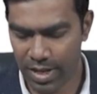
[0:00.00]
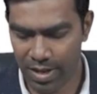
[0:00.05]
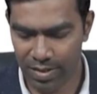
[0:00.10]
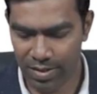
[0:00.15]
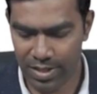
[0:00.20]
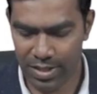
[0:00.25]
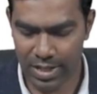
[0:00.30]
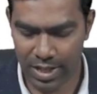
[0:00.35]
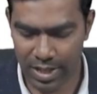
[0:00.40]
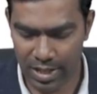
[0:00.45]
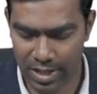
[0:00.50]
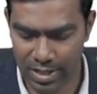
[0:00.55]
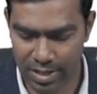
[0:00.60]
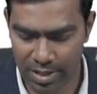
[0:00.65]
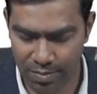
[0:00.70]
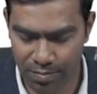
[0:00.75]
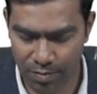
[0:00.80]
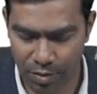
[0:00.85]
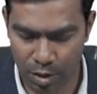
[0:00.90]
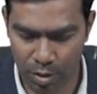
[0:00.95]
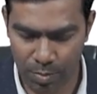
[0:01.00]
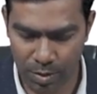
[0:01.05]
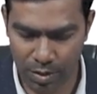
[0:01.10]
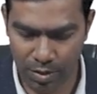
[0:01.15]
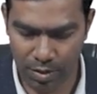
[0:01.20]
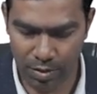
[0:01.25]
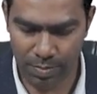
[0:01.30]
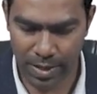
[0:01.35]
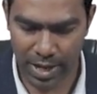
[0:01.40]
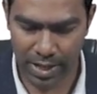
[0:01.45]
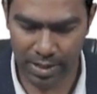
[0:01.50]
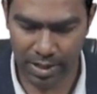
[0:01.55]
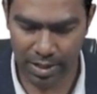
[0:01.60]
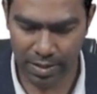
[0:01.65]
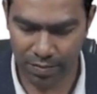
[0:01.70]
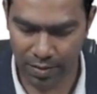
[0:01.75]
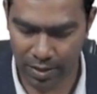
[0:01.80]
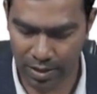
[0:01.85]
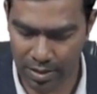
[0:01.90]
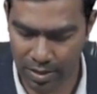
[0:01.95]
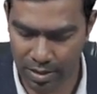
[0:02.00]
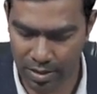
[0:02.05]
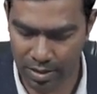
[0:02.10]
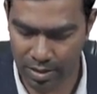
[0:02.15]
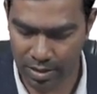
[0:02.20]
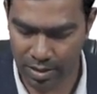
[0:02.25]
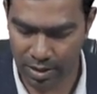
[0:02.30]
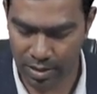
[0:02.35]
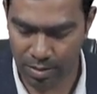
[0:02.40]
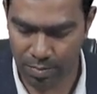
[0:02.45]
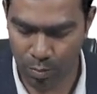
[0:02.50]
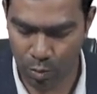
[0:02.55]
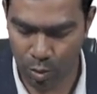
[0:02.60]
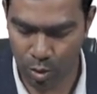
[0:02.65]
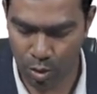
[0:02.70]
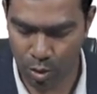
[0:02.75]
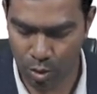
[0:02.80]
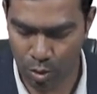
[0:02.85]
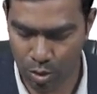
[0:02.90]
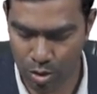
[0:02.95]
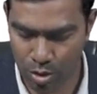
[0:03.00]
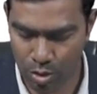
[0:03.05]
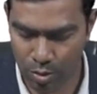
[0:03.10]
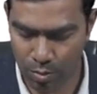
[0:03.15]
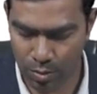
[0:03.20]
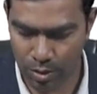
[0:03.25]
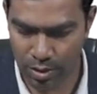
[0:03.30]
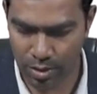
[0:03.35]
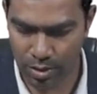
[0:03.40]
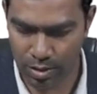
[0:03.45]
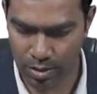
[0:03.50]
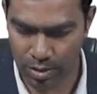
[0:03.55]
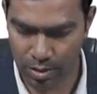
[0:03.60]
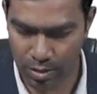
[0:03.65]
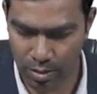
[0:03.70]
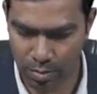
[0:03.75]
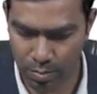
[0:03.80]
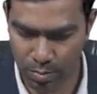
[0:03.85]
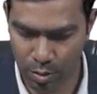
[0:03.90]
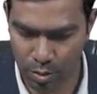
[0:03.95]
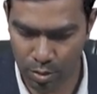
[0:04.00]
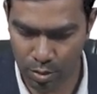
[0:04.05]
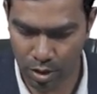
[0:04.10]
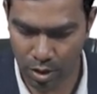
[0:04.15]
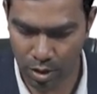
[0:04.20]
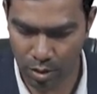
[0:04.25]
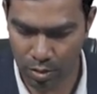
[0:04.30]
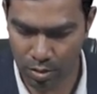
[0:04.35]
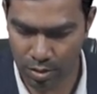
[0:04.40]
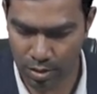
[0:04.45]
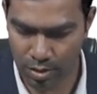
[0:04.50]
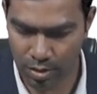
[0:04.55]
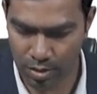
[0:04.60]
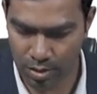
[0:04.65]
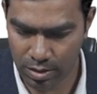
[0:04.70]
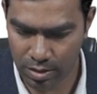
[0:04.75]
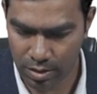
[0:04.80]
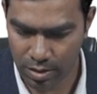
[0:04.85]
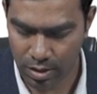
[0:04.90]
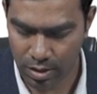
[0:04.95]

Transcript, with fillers: have a generalized lymphadenopathy with bacterial infections, it more goes towards brucellosis,